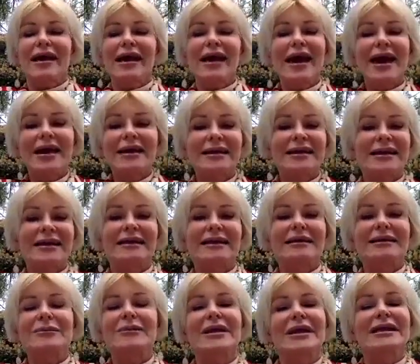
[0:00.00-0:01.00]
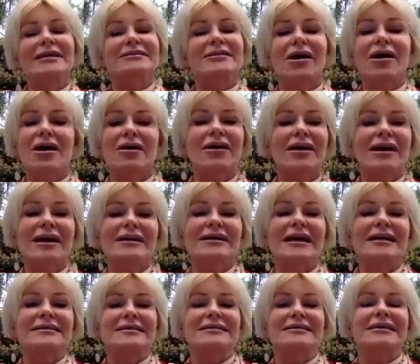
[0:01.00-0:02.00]
and it eliminates all the
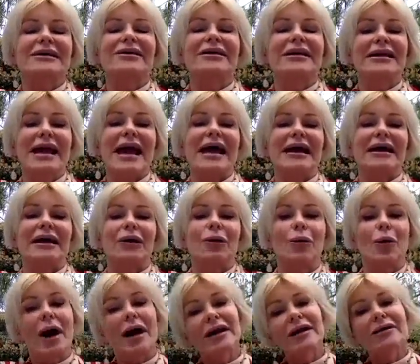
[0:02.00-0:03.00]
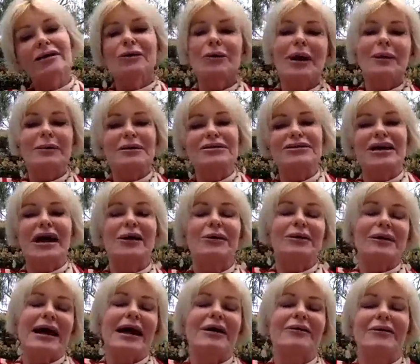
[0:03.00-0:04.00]
unnecessary nagging. Why don't you wipe the shower
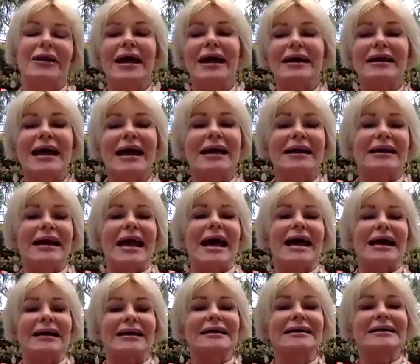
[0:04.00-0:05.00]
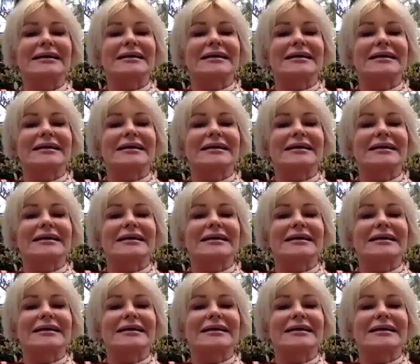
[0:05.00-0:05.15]
down? Nag, nag, nag.